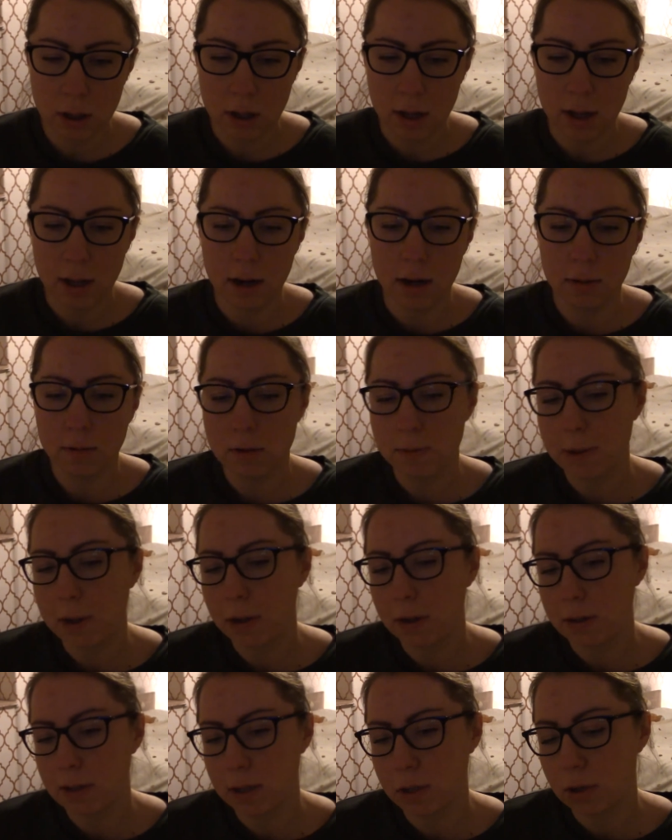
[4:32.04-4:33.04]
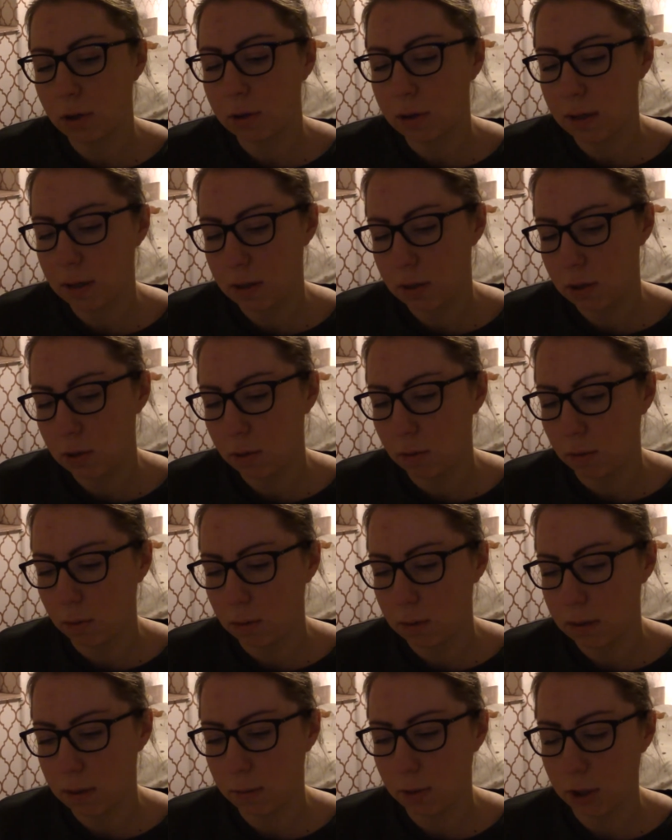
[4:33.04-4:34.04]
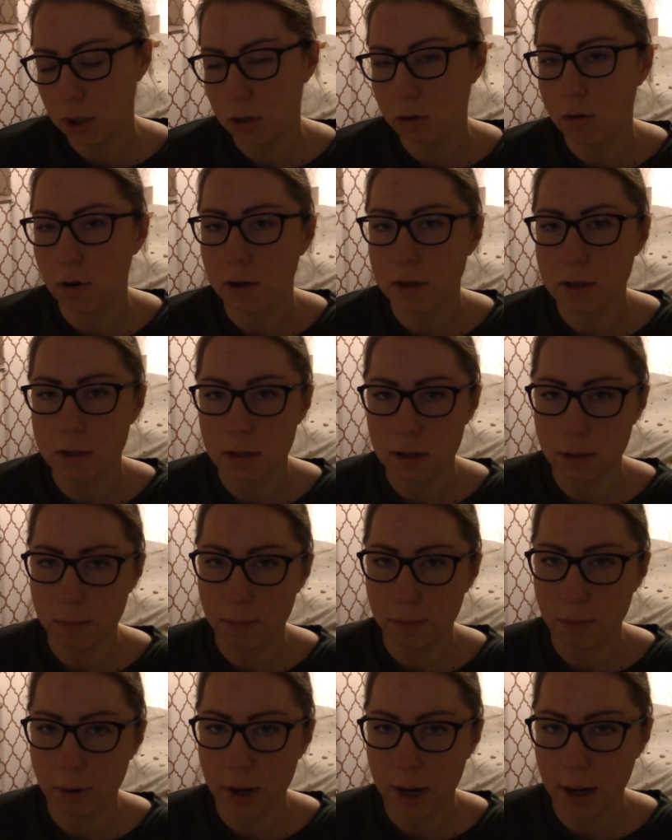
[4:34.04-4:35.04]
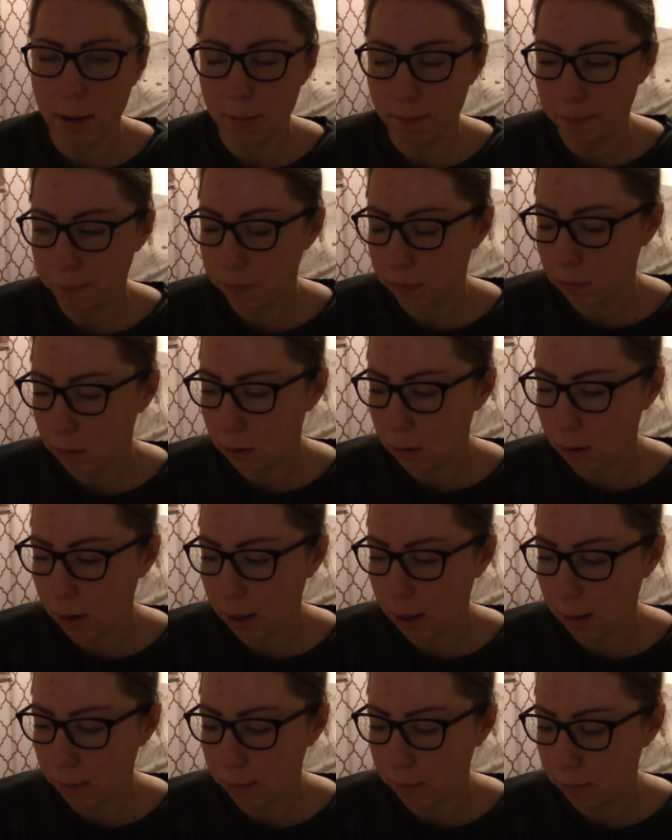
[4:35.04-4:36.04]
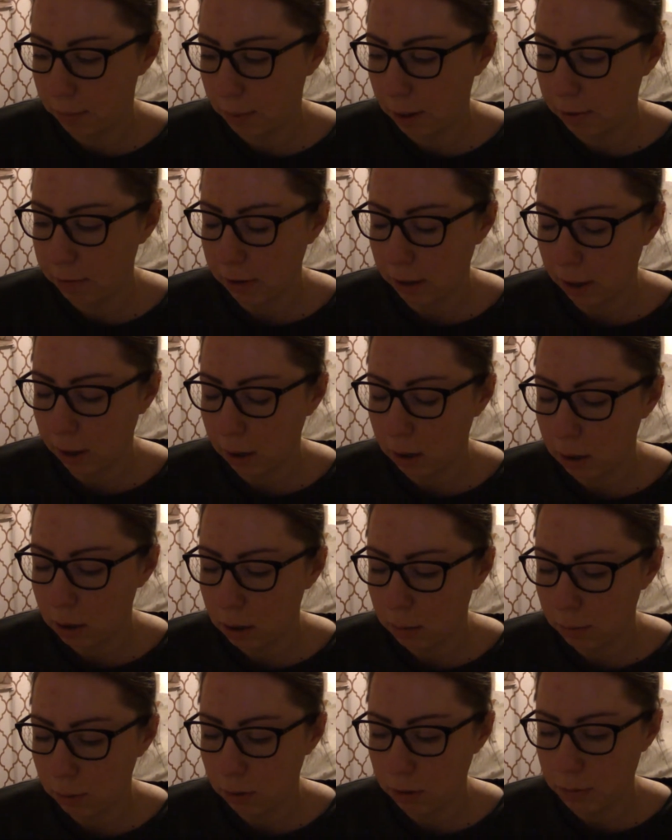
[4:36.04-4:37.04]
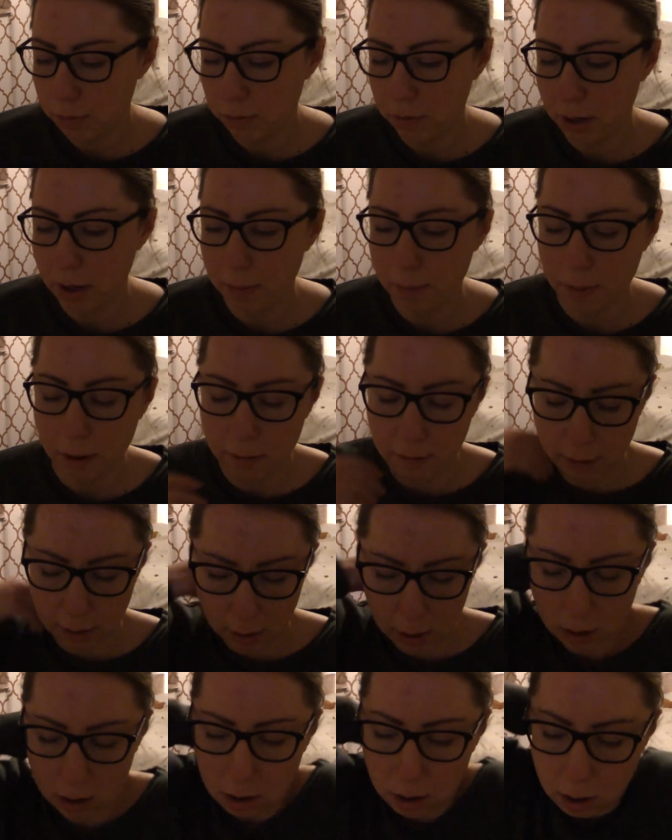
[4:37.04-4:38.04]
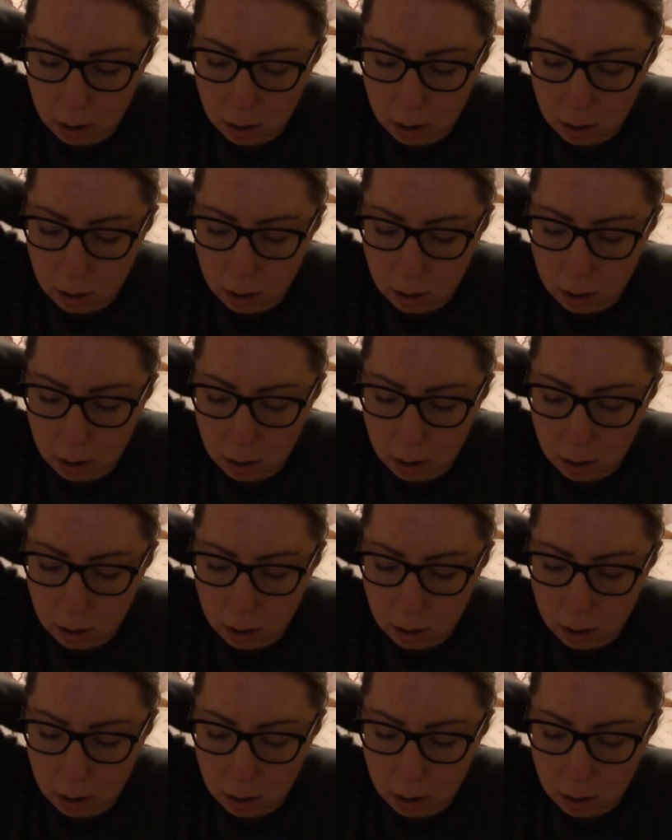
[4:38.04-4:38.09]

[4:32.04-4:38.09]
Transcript: And it was because I took this dose which crosses the brain barrier, blood-brain barrier,